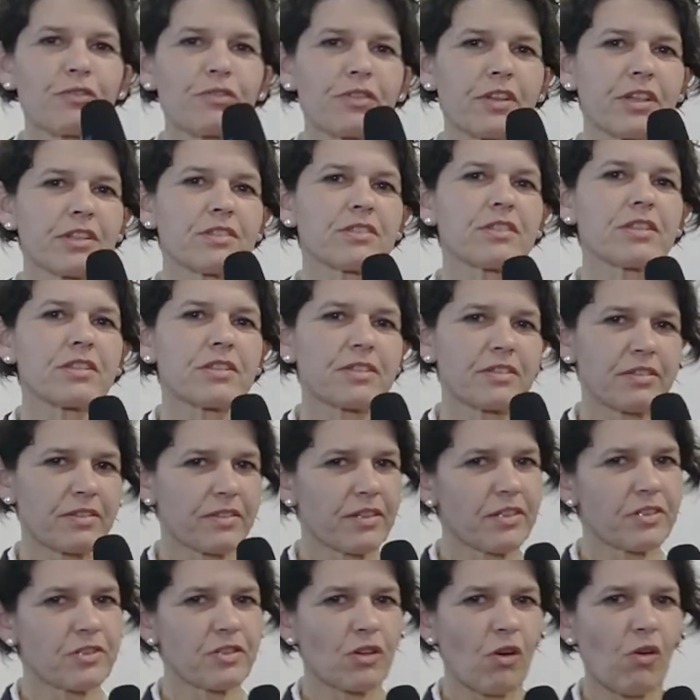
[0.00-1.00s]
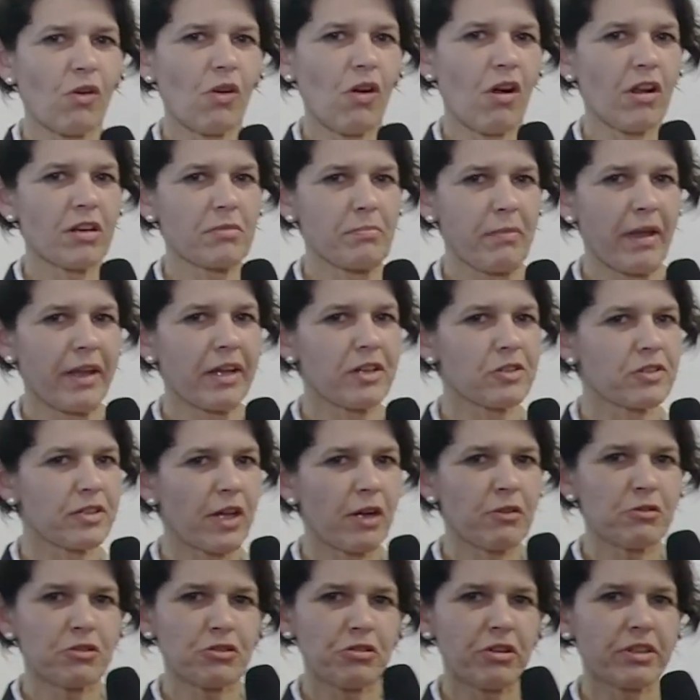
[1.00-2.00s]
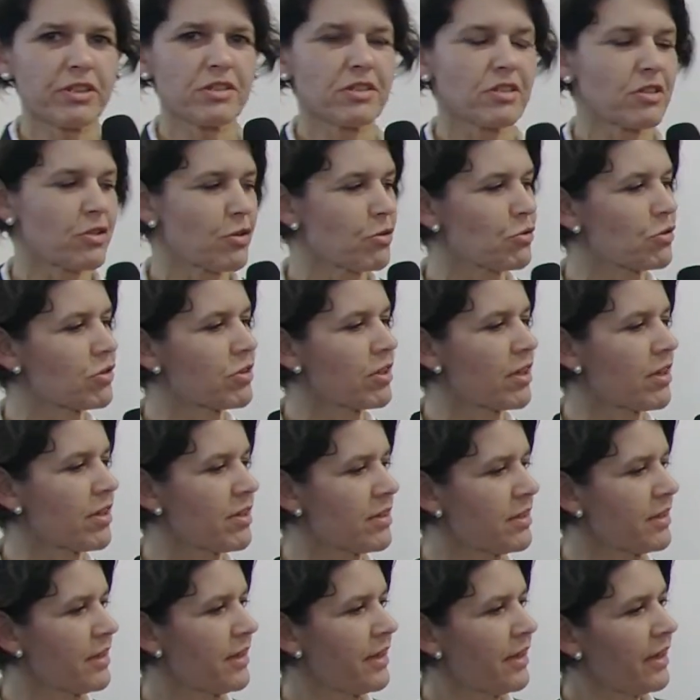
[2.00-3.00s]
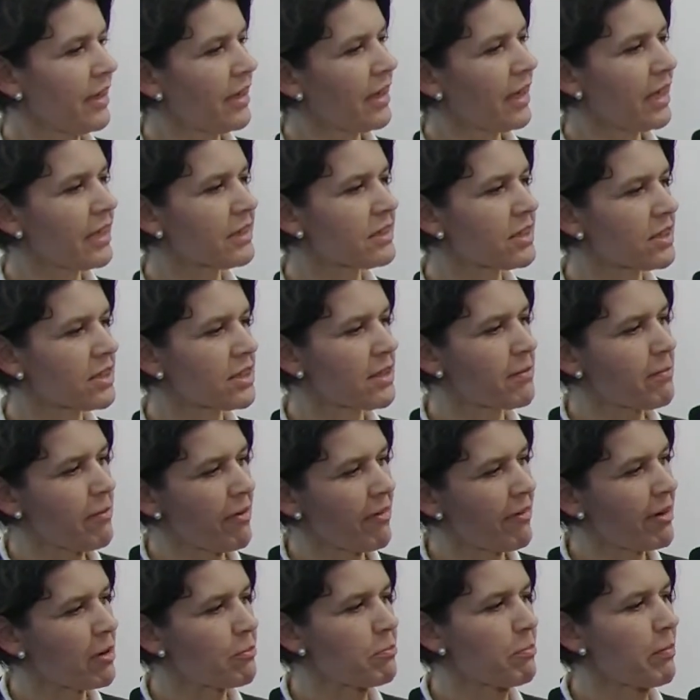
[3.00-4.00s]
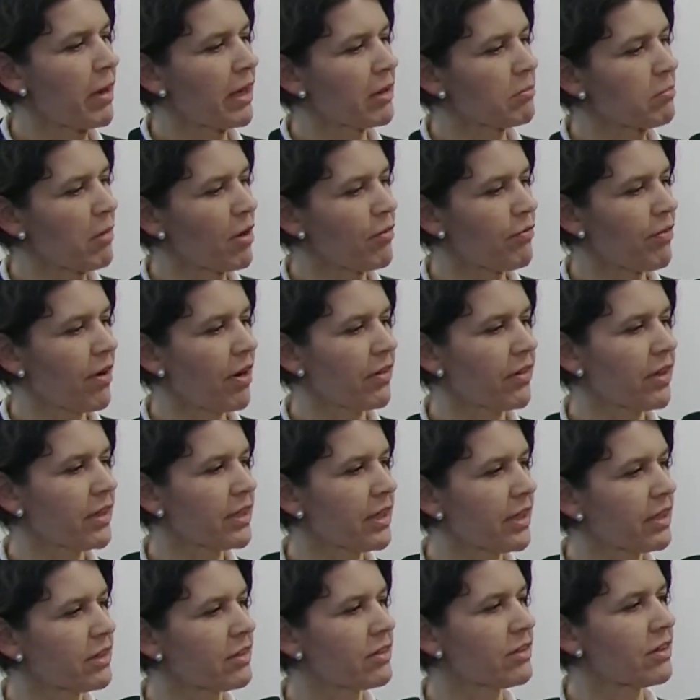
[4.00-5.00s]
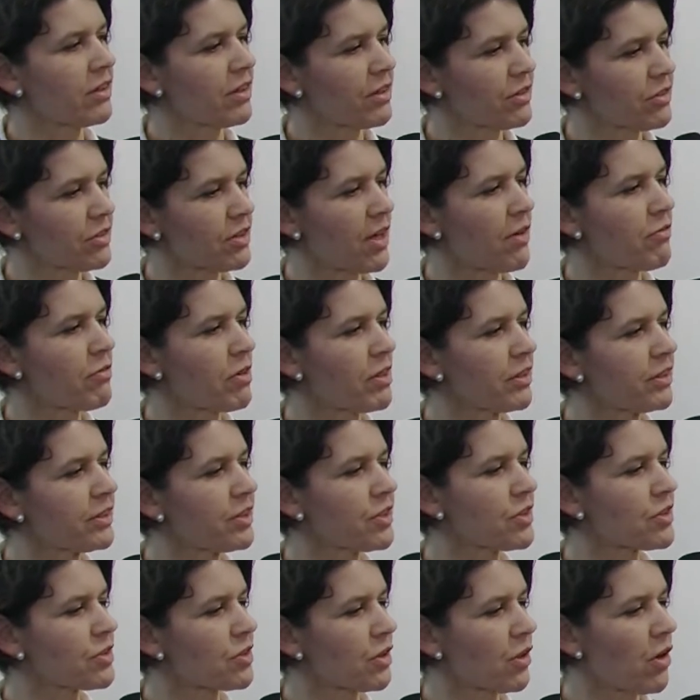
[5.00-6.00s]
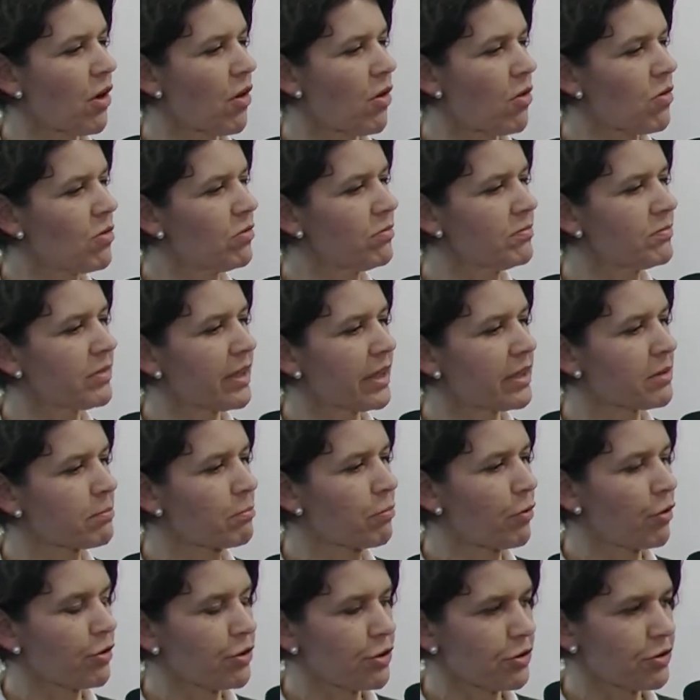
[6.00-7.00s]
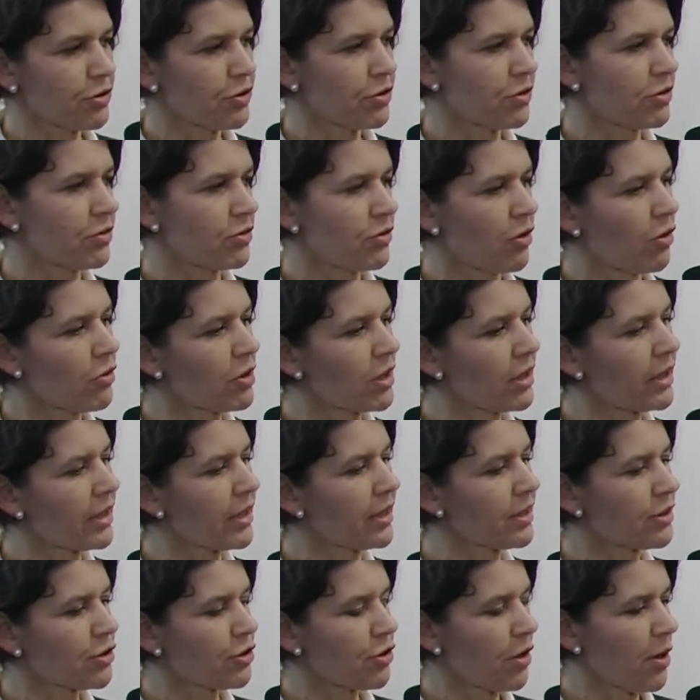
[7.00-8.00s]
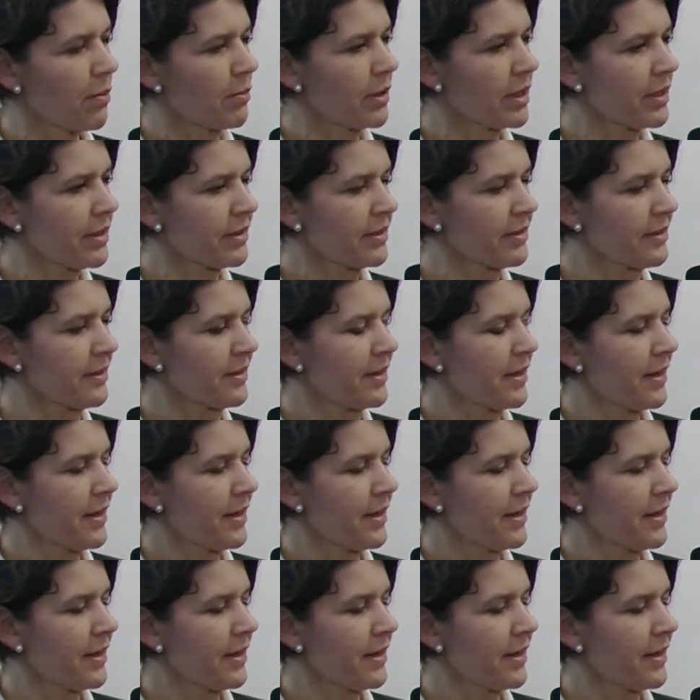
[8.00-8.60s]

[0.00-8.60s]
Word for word: of this is the so-called Manger sound transducer. It's a development my father did uh, several years ago. It produced totally in Germany.